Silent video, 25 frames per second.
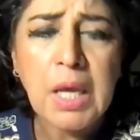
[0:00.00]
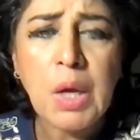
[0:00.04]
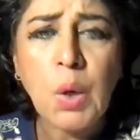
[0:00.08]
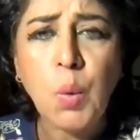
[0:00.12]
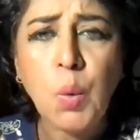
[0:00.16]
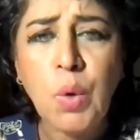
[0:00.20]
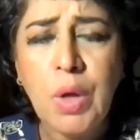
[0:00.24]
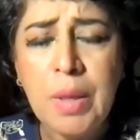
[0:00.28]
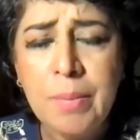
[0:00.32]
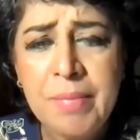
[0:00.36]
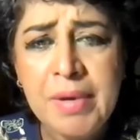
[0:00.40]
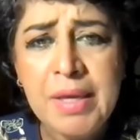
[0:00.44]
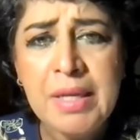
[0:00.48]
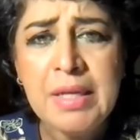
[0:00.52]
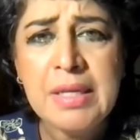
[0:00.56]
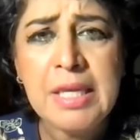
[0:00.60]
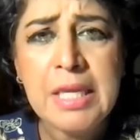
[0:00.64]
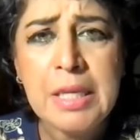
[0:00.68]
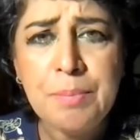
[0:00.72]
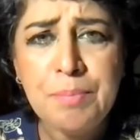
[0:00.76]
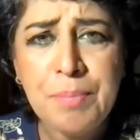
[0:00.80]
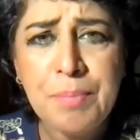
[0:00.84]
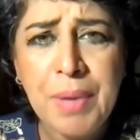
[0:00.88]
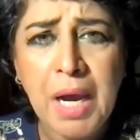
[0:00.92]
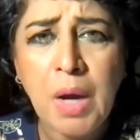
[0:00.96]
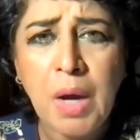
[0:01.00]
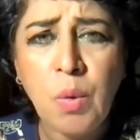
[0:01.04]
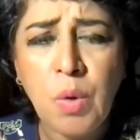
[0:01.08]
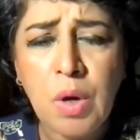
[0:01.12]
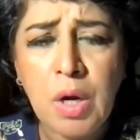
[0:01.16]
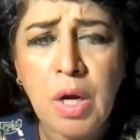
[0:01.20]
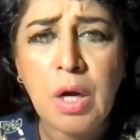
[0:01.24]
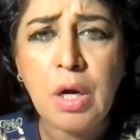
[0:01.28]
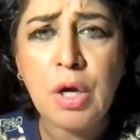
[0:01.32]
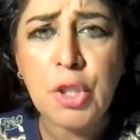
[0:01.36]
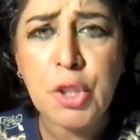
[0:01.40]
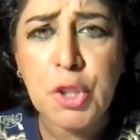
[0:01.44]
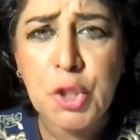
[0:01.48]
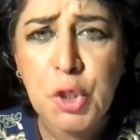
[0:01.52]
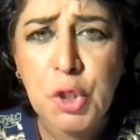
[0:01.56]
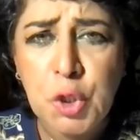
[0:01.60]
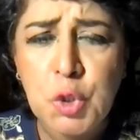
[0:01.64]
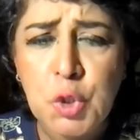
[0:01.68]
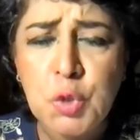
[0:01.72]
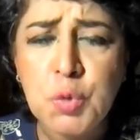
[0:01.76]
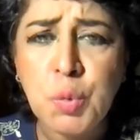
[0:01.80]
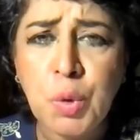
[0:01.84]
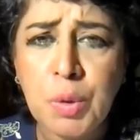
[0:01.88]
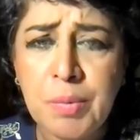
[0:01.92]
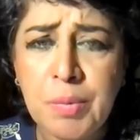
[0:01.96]
Women in power are
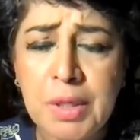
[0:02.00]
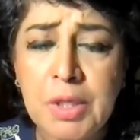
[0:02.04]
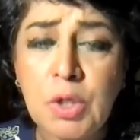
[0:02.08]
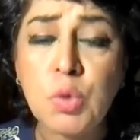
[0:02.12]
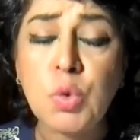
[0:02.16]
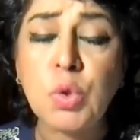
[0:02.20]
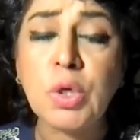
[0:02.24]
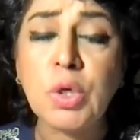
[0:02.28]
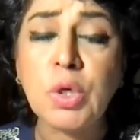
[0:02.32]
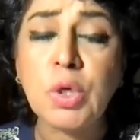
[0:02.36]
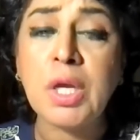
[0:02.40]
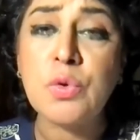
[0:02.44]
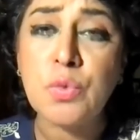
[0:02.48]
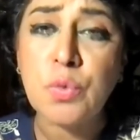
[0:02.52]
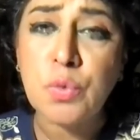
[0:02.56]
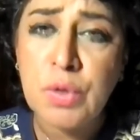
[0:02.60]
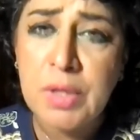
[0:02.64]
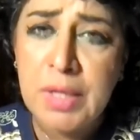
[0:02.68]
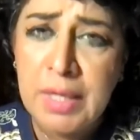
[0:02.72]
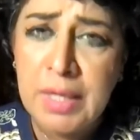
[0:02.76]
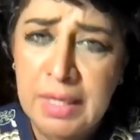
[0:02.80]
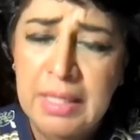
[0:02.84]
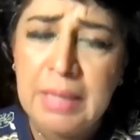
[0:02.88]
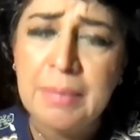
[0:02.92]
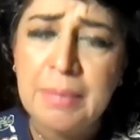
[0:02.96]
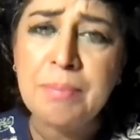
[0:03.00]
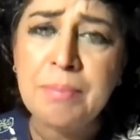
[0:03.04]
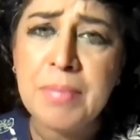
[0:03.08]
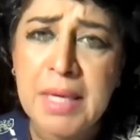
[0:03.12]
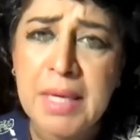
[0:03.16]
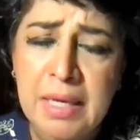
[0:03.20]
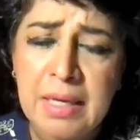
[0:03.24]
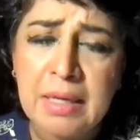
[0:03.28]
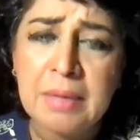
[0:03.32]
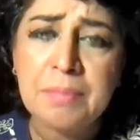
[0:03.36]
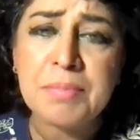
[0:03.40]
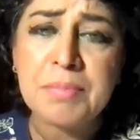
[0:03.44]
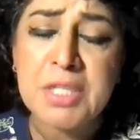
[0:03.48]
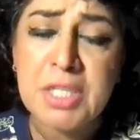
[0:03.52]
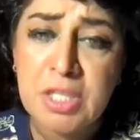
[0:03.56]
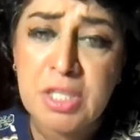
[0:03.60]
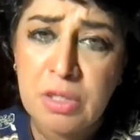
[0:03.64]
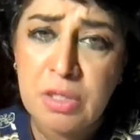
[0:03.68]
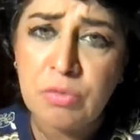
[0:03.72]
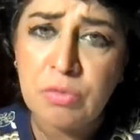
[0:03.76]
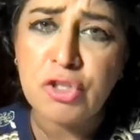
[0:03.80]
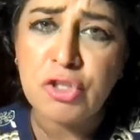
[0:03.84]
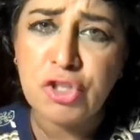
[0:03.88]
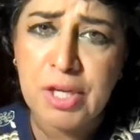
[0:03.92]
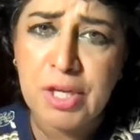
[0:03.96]
those women who can really make
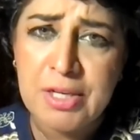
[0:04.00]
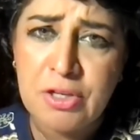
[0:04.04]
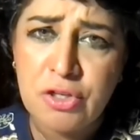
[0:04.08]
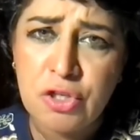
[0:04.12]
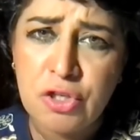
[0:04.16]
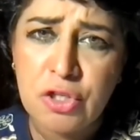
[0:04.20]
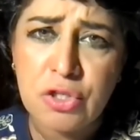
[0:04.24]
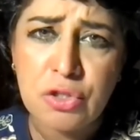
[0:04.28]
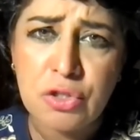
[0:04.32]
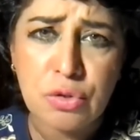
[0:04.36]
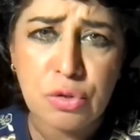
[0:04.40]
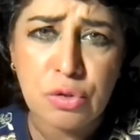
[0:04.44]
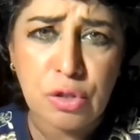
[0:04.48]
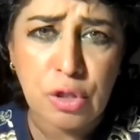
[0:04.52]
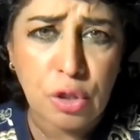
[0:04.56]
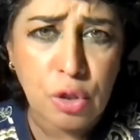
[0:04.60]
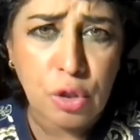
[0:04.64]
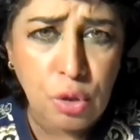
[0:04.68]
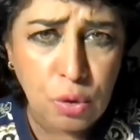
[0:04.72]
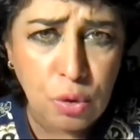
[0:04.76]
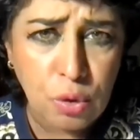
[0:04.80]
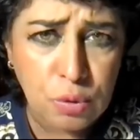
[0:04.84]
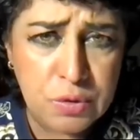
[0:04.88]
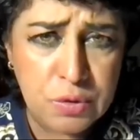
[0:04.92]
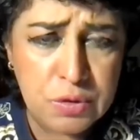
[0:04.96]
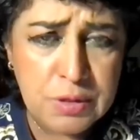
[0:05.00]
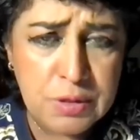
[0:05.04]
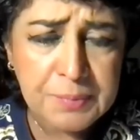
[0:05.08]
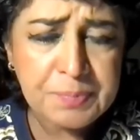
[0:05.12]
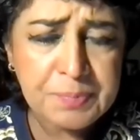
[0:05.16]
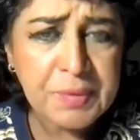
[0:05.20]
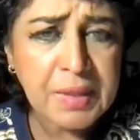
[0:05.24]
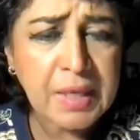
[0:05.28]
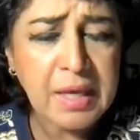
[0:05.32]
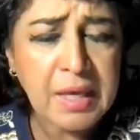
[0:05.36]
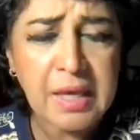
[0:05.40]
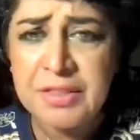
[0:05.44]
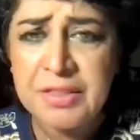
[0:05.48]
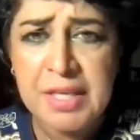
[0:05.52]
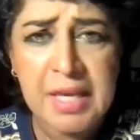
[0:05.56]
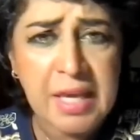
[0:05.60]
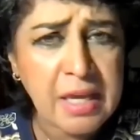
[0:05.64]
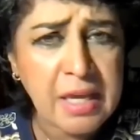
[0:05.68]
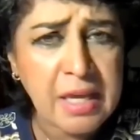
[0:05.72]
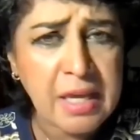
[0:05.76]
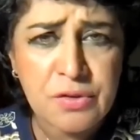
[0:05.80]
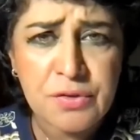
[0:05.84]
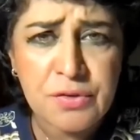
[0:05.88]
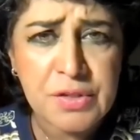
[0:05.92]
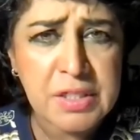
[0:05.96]
material changes to the laws. At the
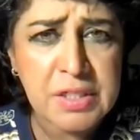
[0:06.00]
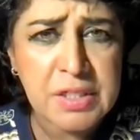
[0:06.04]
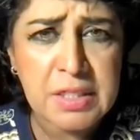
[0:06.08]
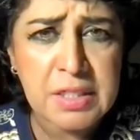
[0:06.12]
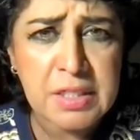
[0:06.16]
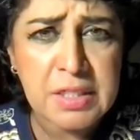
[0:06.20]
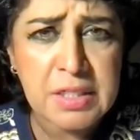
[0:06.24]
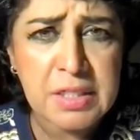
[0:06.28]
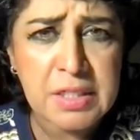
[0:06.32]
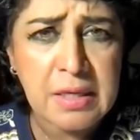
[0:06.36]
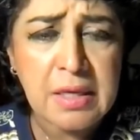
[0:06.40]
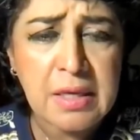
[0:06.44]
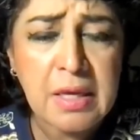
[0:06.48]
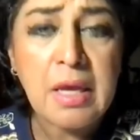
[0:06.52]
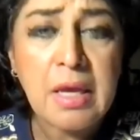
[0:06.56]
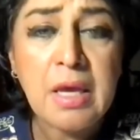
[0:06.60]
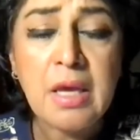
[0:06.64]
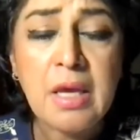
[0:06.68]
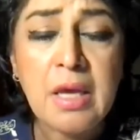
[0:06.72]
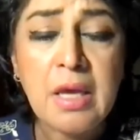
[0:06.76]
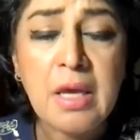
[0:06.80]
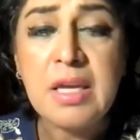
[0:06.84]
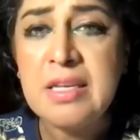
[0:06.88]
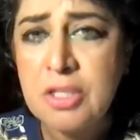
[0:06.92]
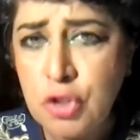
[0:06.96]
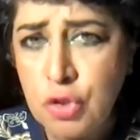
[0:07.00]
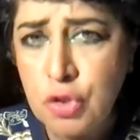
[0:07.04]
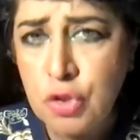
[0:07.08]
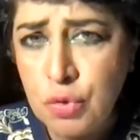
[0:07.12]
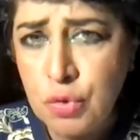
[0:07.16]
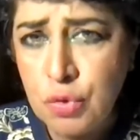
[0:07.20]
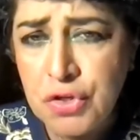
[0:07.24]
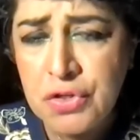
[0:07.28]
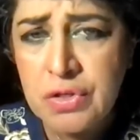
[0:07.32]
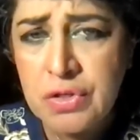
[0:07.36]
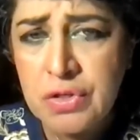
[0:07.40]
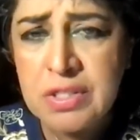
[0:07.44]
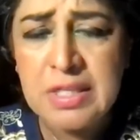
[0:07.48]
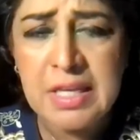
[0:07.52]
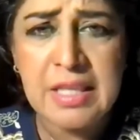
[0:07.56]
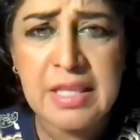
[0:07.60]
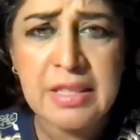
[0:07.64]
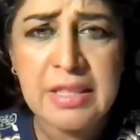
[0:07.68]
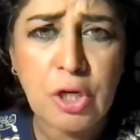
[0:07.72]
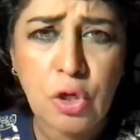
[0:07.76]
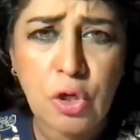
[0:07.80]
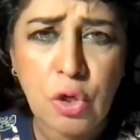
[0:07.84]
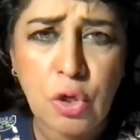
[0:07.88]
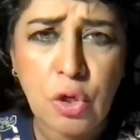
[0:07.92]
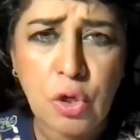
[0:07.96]
end of the day,
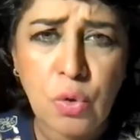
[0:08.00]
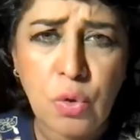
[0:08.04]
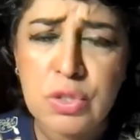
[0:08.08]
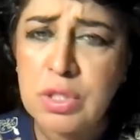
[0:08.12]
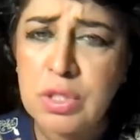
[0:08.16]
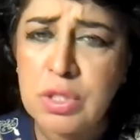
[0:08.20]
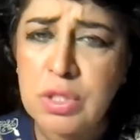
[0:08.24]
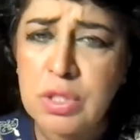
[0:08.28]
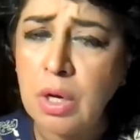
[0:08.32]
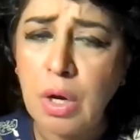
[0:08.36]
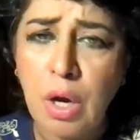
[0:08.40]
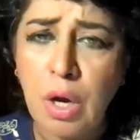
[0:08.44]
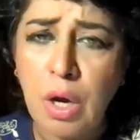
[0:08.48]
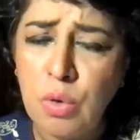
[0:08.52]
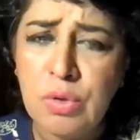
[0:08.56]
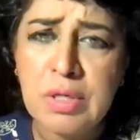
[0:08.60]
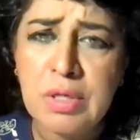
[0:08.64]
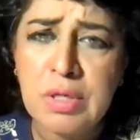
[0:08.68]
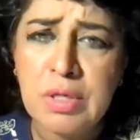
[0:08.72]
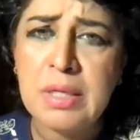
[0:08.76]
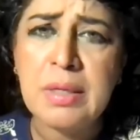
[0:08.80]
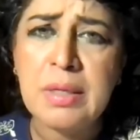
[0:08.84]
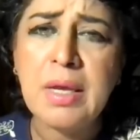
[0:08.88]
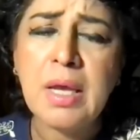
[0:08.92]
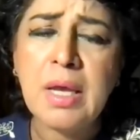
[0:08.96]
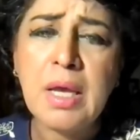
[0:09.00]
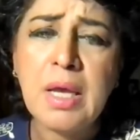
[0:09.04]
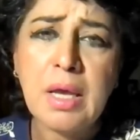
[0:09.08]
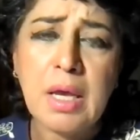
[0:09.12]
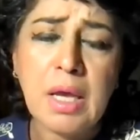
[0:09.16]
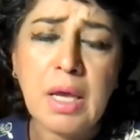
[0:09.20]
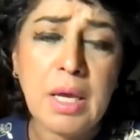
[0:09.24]
institutions and the laws are only